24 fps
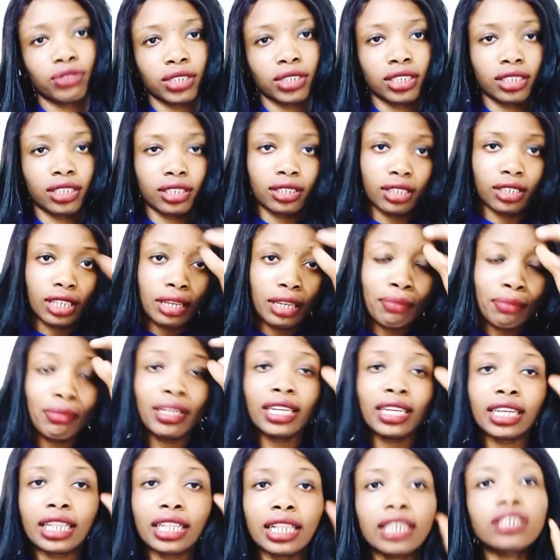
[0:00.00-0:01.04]
reading.
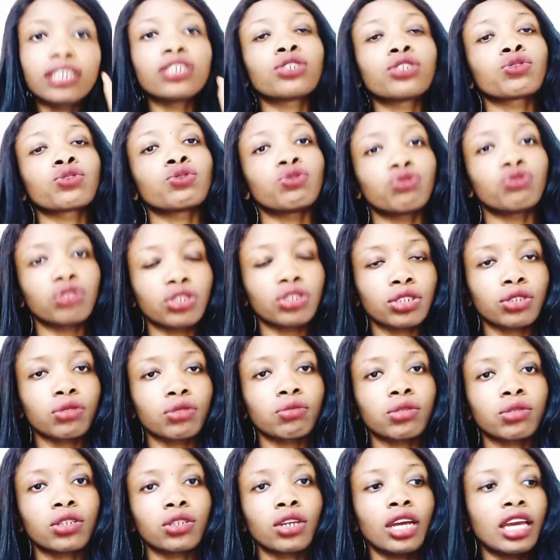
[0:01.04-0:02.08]
Immediately the school
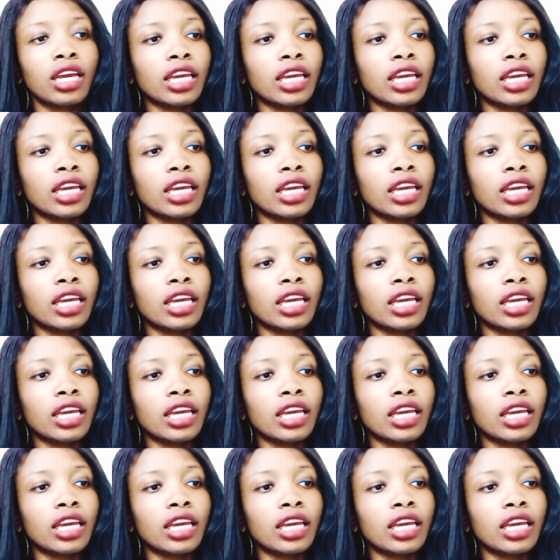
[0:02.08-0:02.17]
resumes.